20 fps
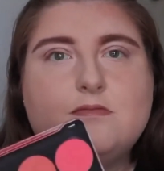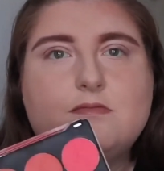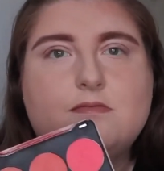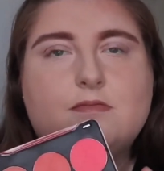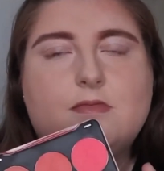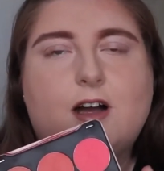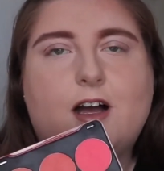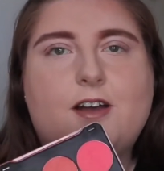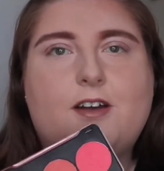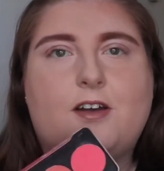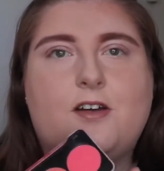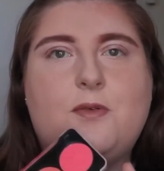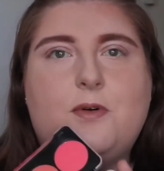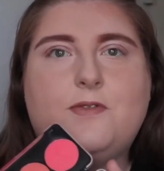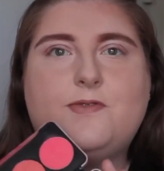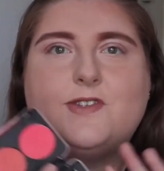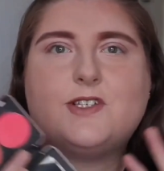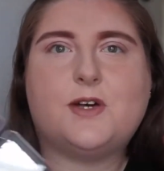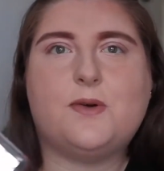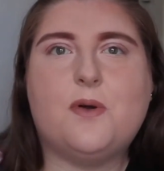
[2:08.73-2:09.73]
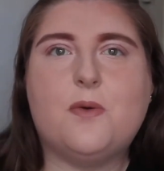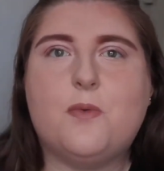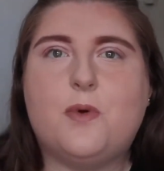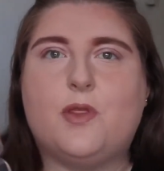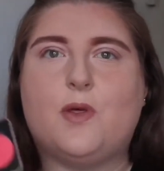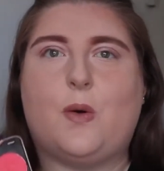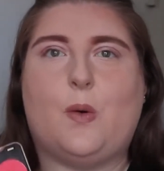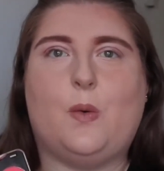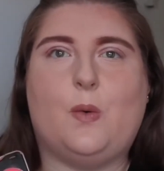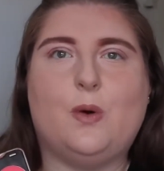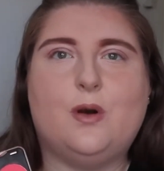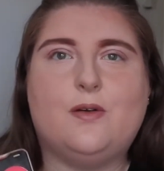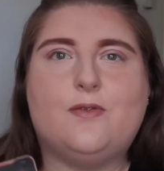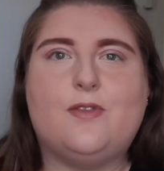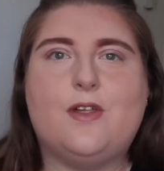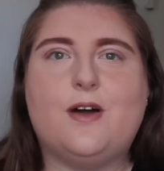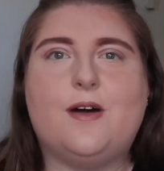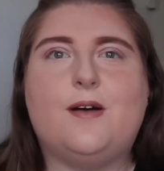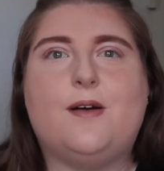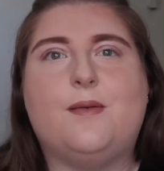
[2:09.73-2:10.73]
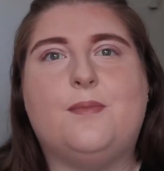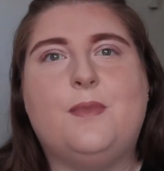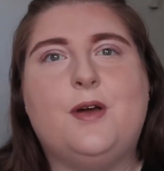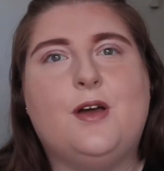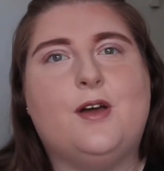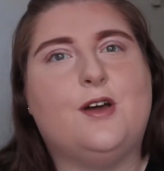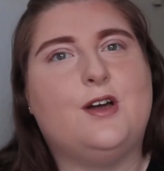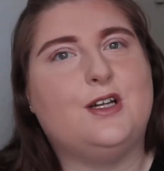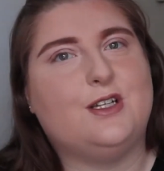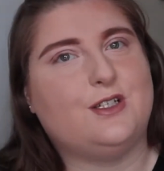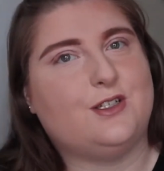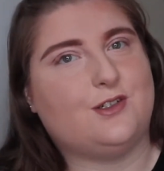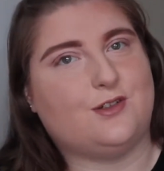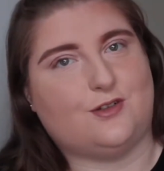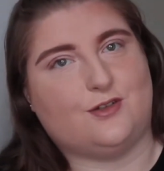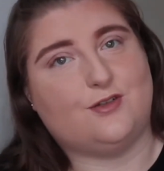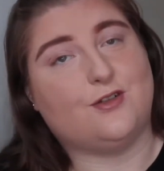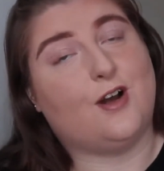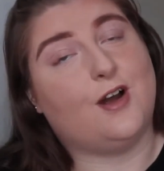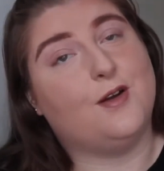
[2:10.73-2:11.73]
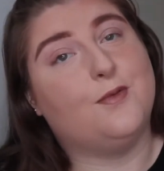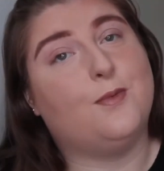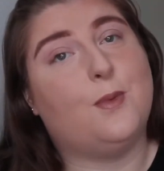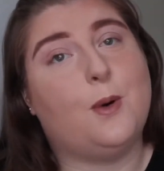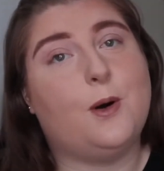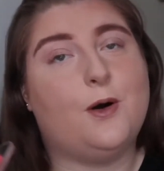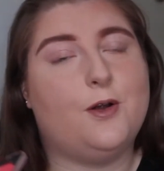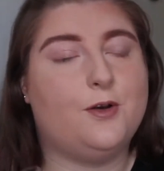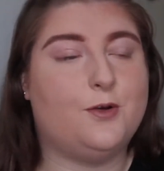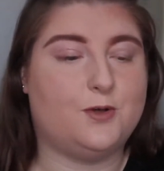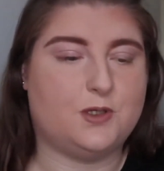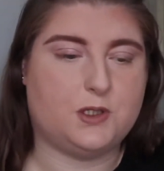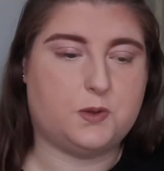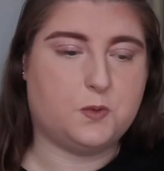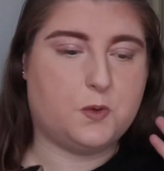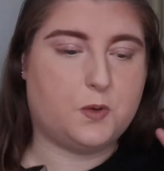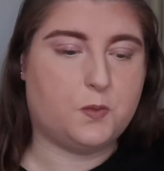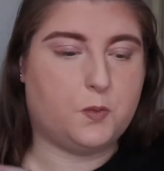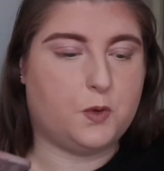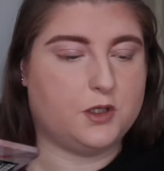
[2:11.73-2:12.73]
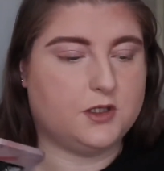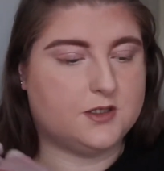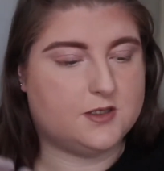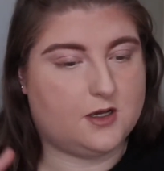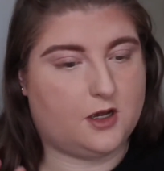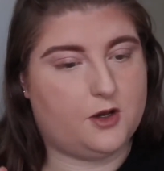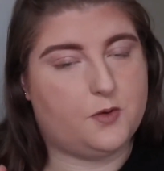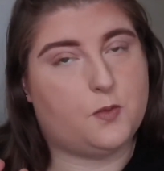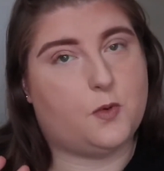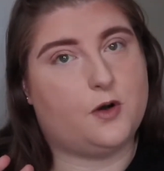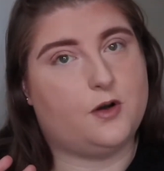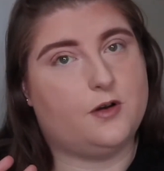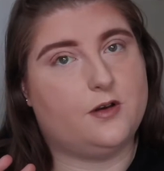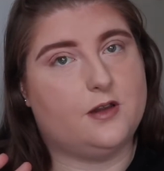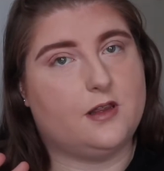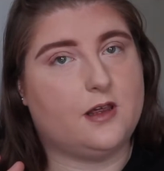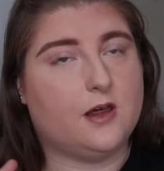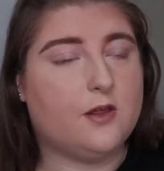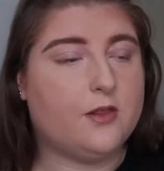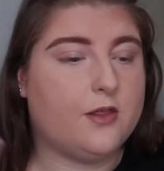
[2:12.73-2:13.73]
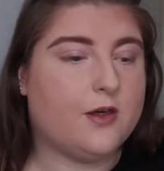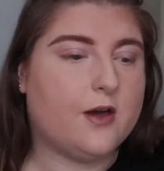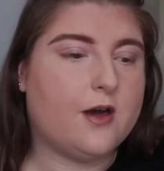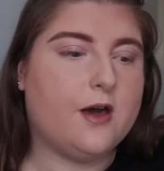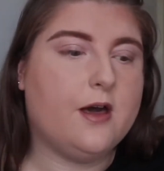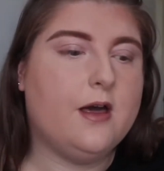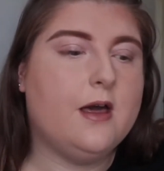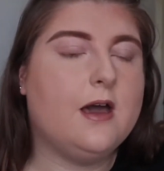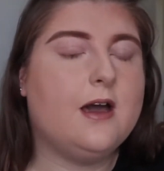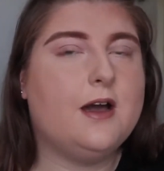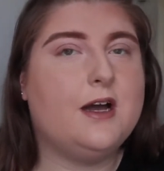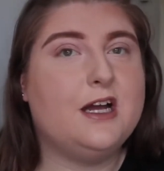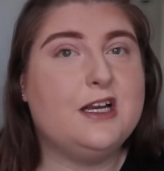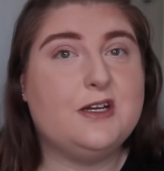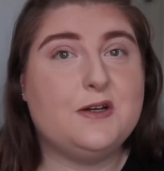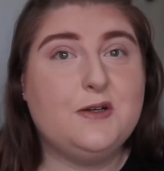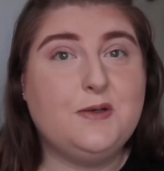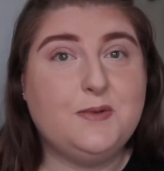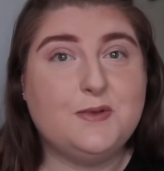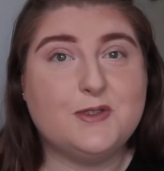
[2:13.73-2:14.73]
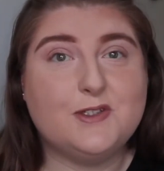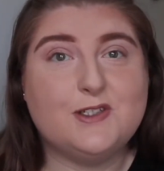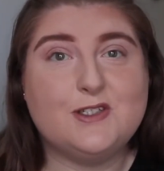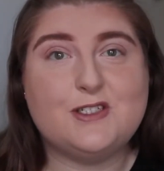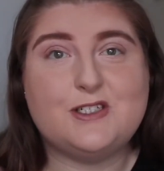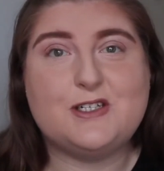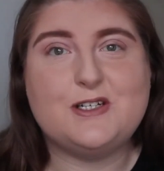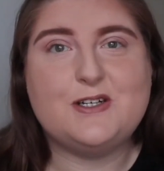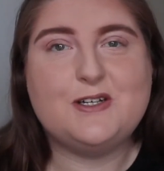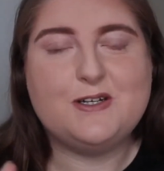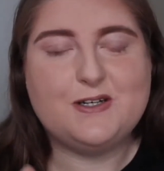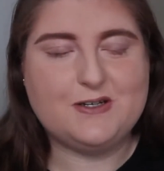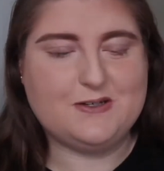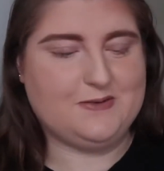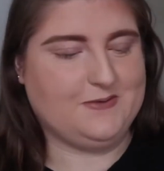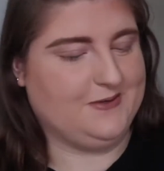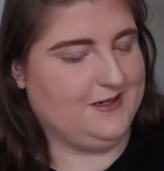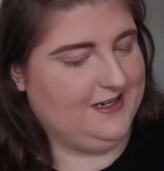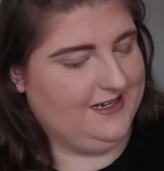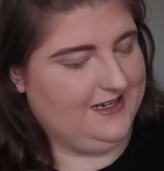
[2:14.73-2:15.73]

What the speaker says: I don't know if it's going with all of them, to just try one or do one side, one the other. I don't know what to do.